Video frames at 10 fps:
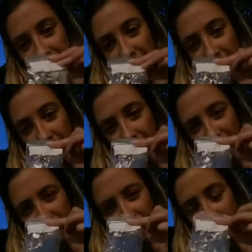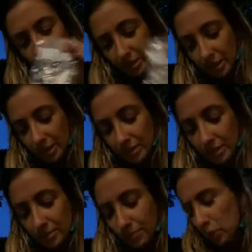How do you say this?
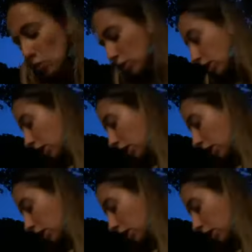Oh God,